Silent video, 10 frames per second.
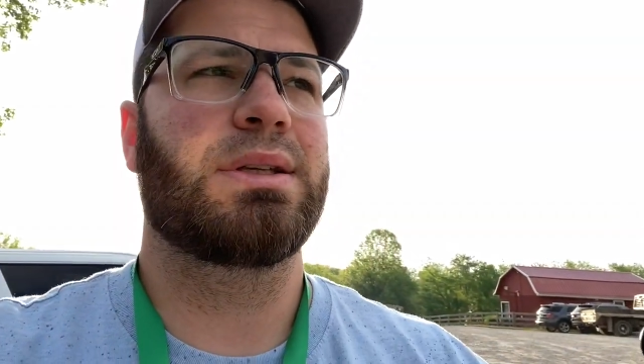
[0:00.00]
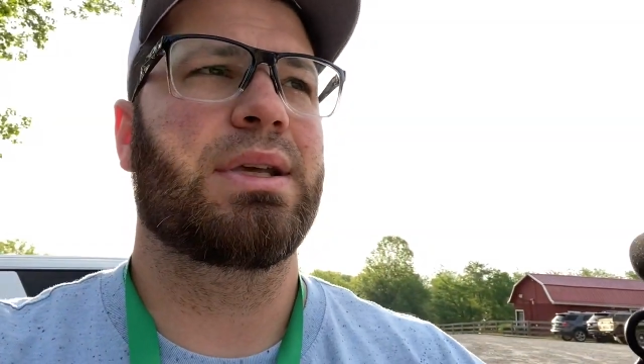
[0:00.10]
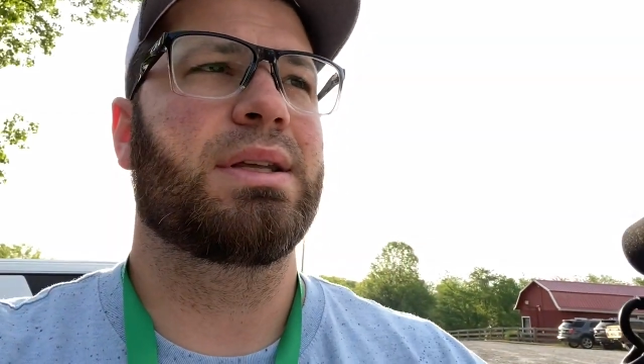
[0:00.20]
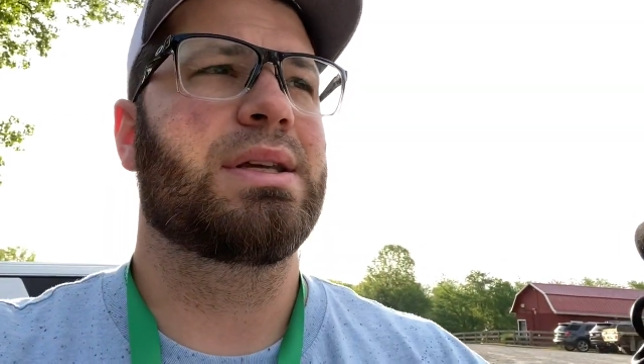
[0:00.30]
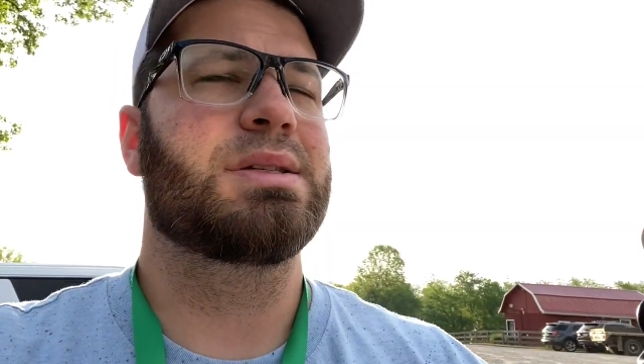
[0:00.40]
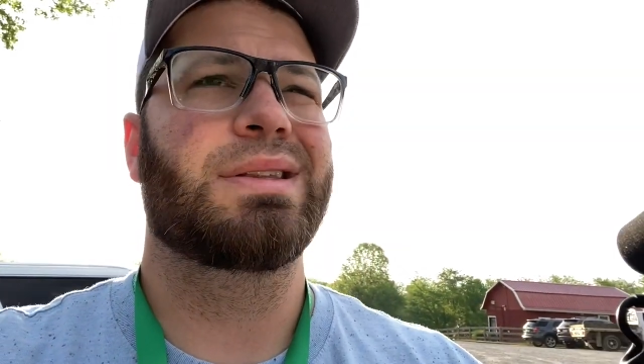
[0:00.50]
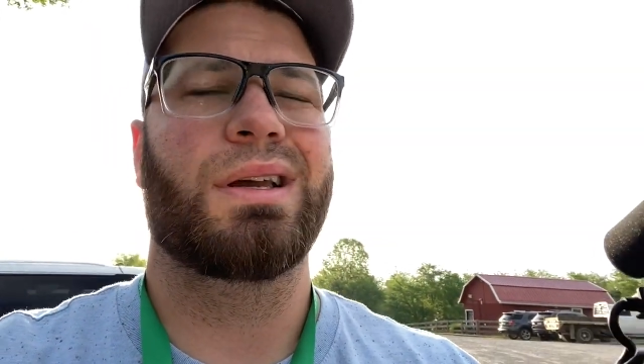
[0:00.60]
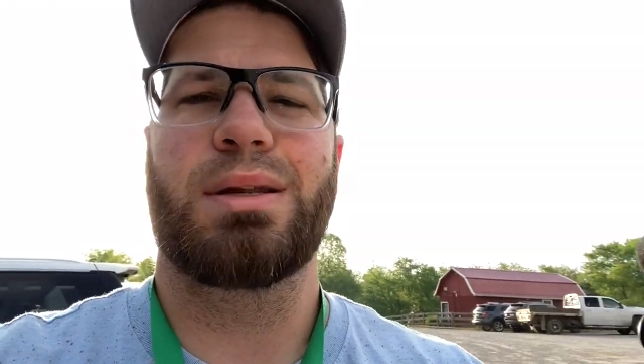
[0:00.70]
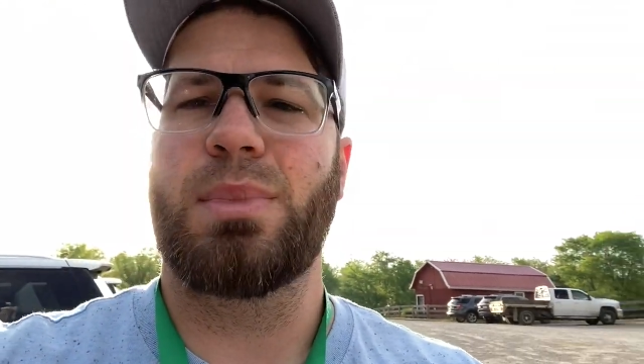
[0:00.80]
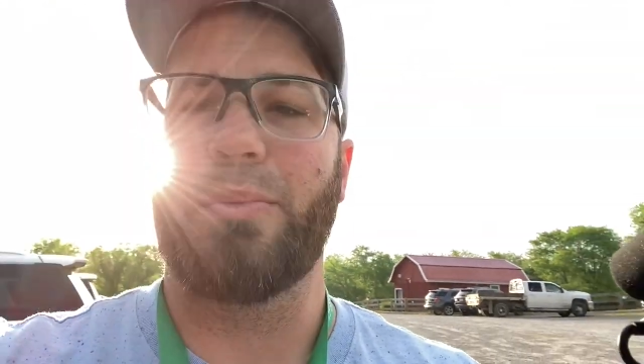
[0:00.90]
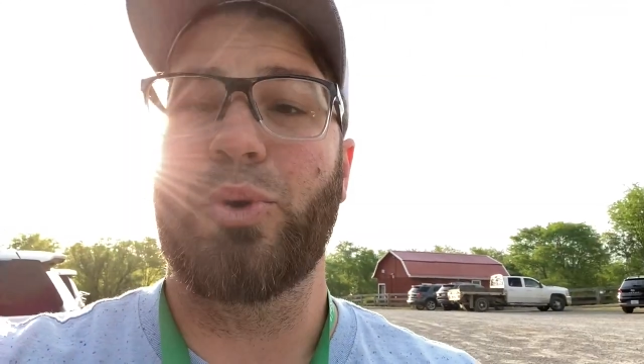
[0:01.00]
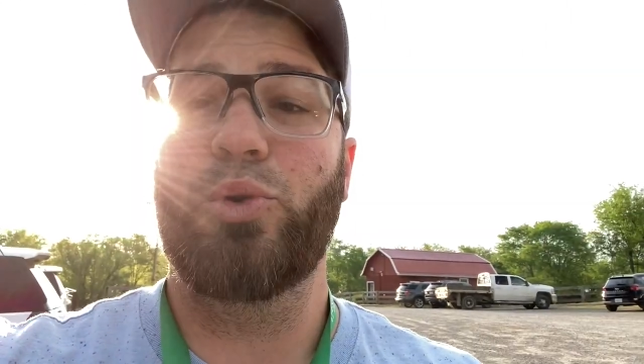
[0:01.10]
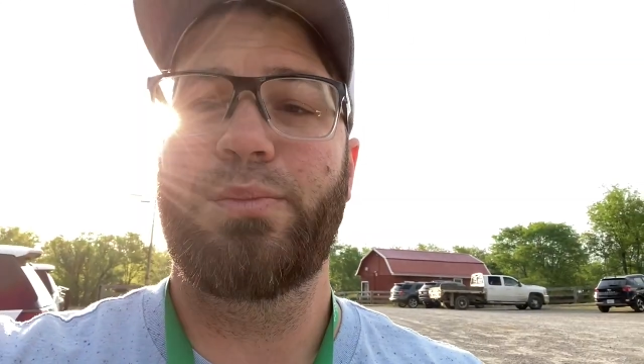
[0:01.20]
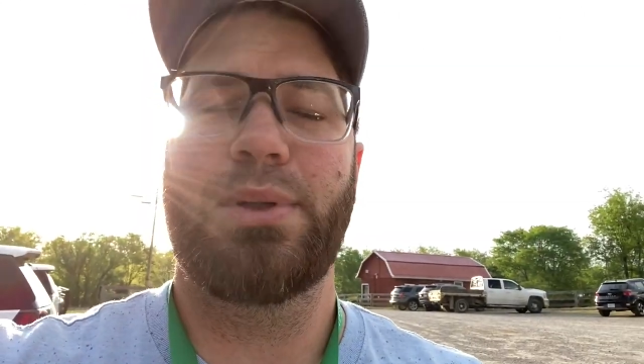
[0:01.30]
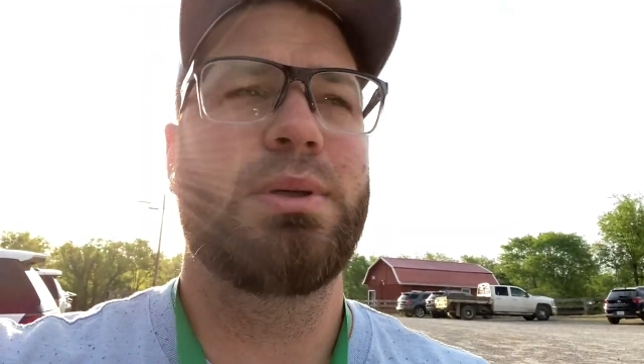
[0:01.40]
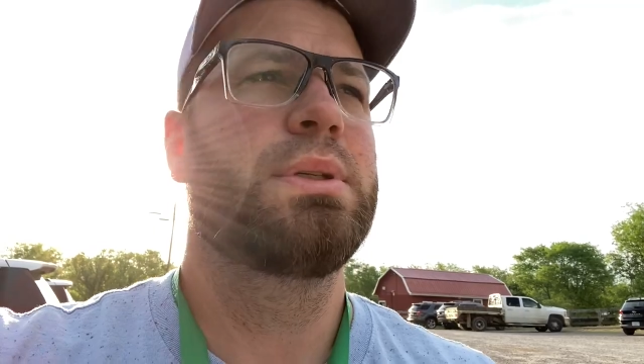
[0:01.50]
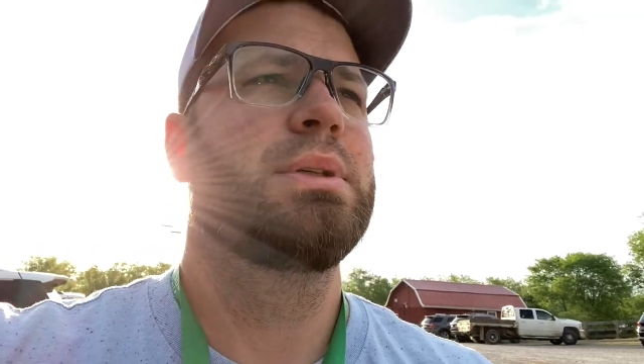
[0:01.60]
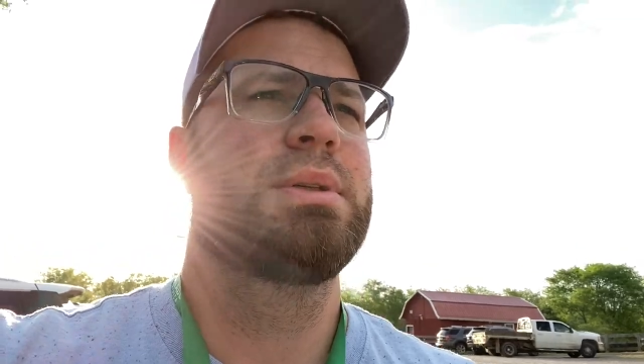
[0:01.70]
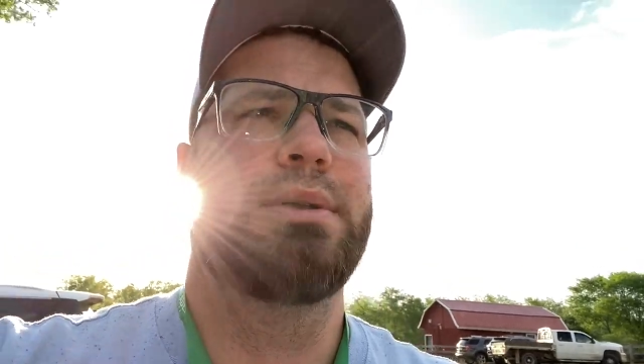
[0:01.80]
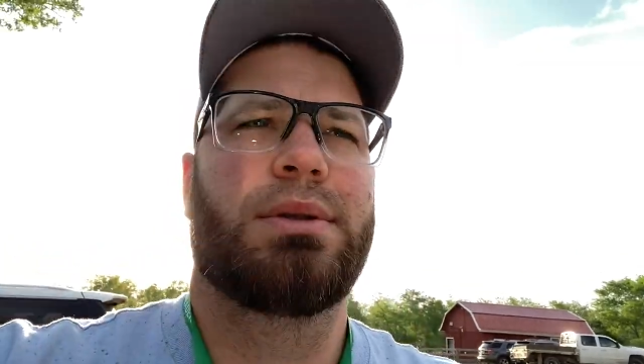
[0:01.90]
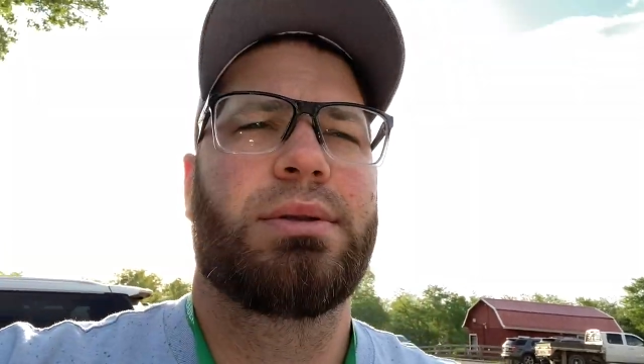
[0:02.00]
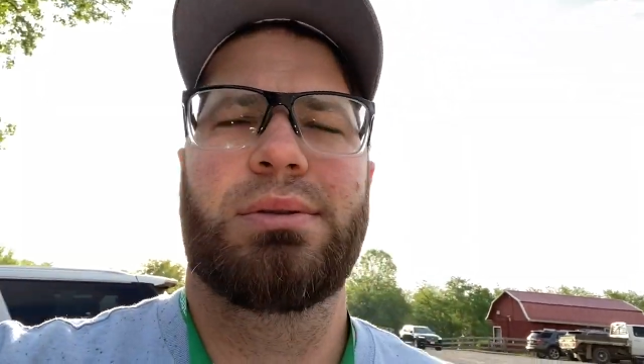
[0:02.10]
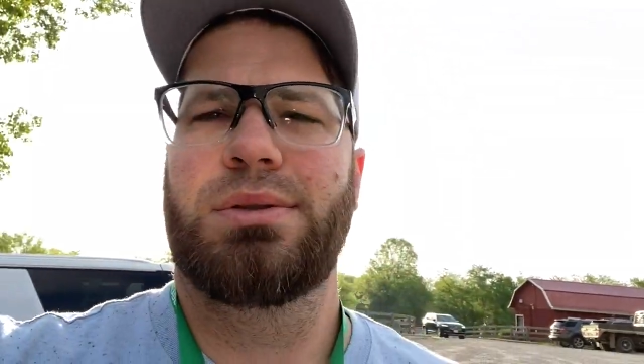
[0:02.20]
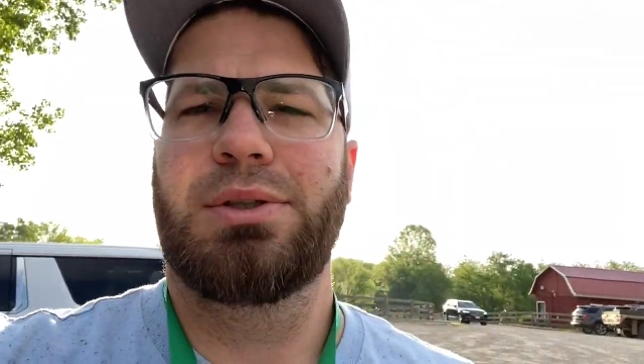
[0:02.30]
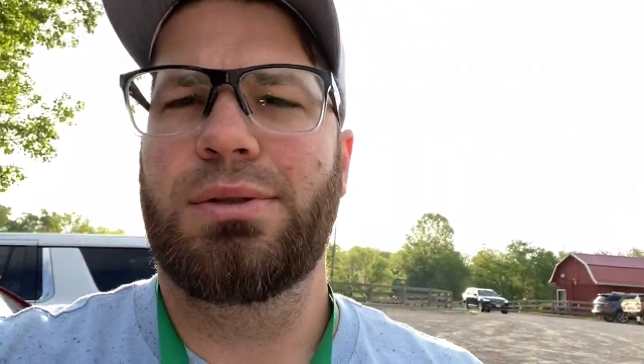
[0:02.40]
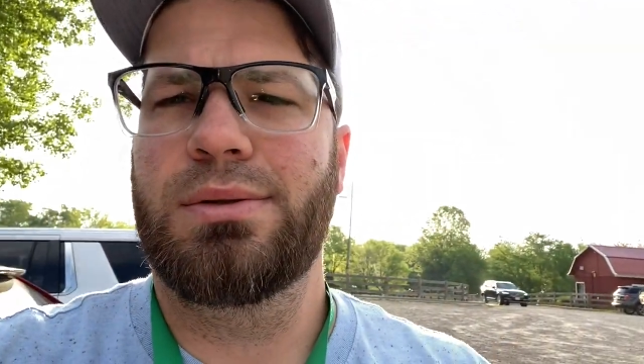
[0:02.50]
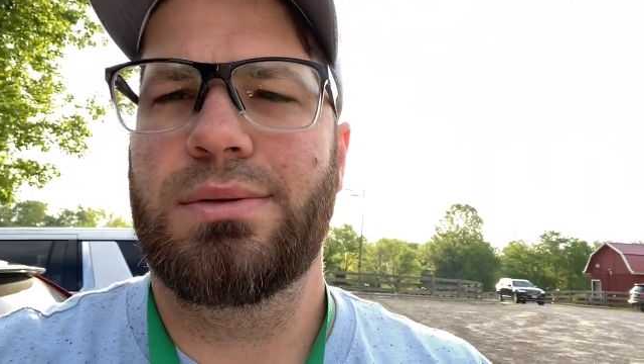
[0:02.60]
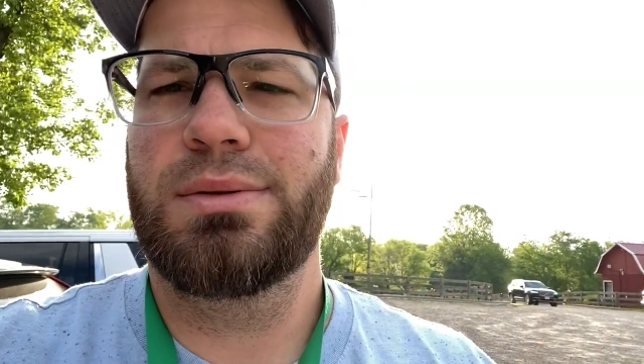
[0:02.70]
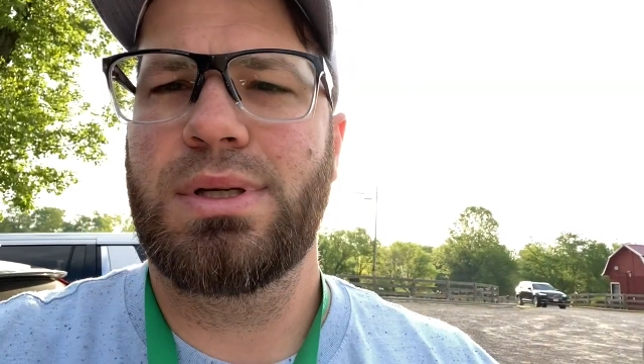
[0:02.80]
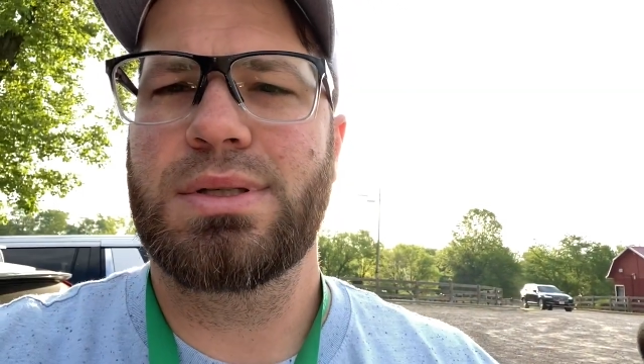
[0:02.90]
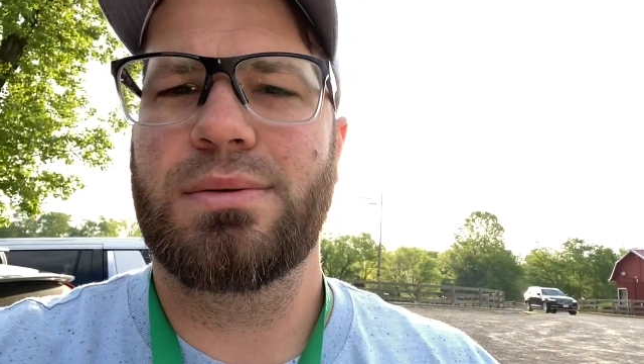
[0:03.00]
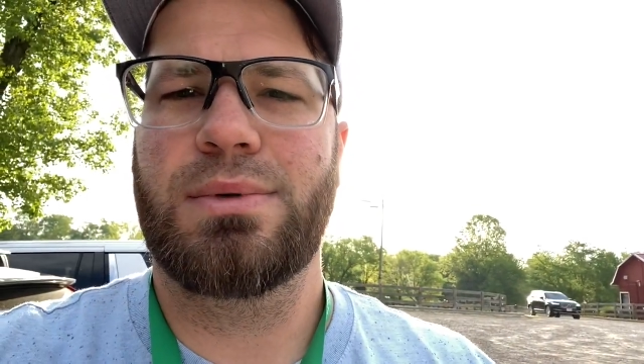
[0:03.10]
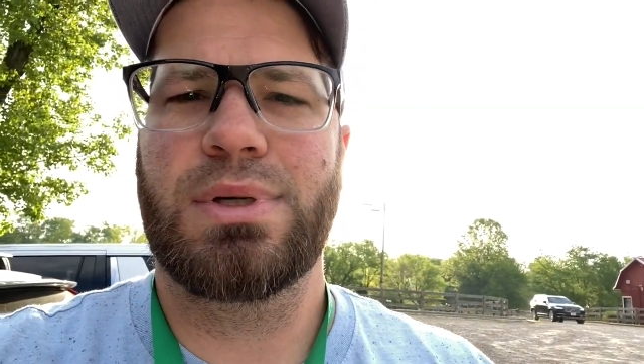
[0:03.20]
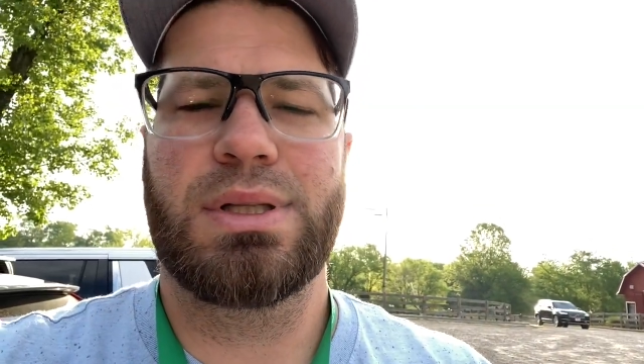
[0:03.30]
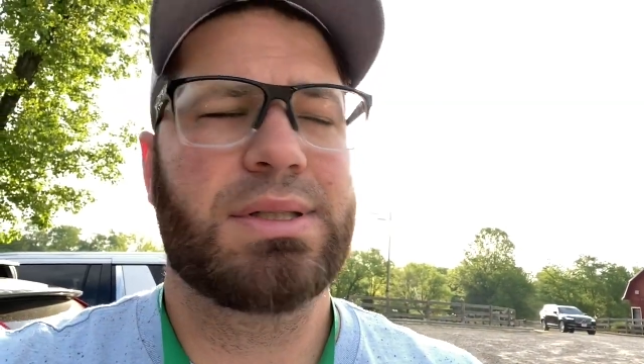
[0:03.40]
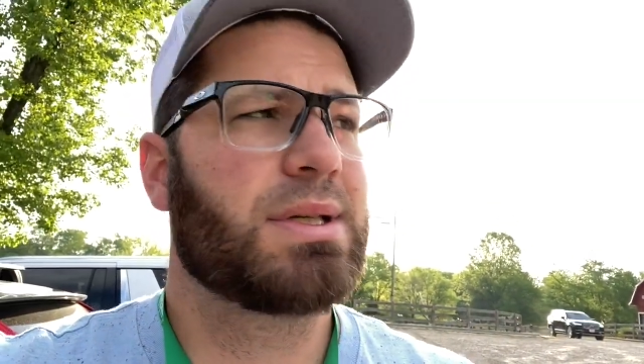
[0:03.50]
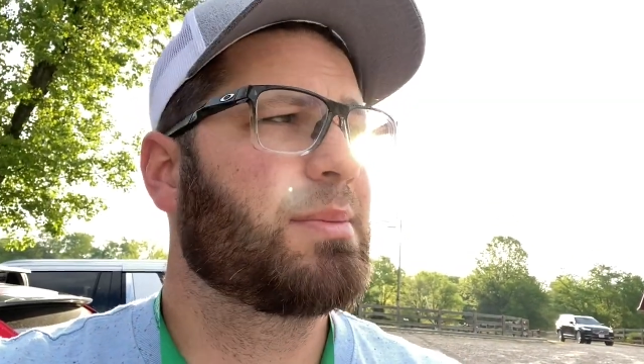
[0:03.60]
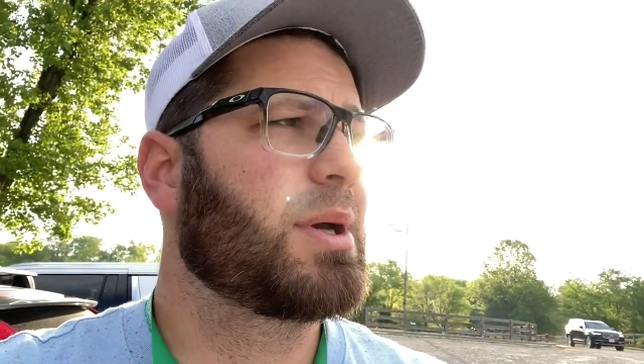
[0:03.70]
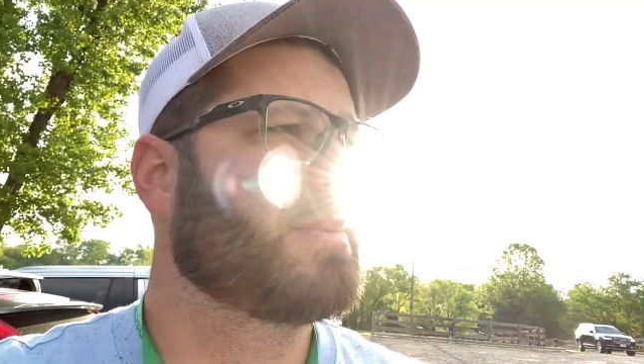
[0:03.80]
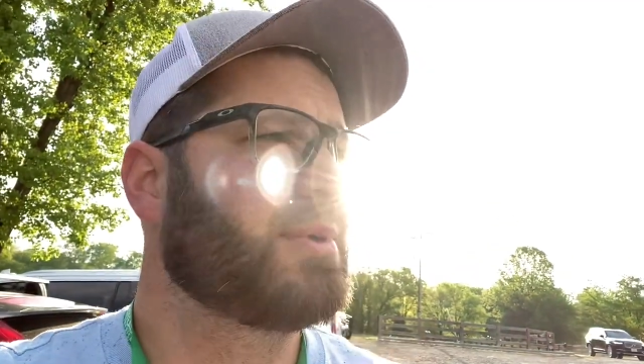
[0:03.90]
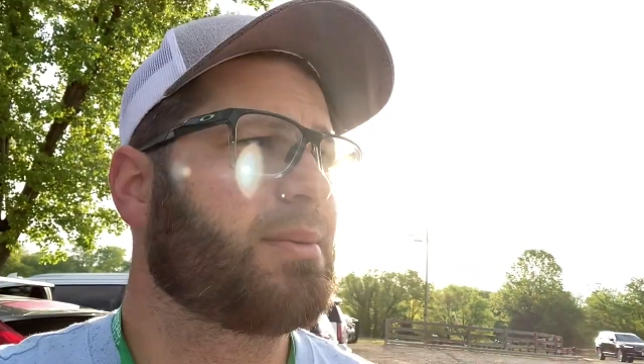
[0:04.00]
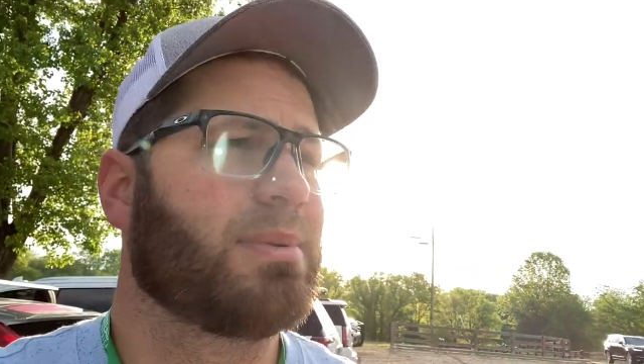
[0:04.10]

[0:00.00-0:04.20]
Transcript: I think he's talking about poop. Who doesn't want to listen about poop?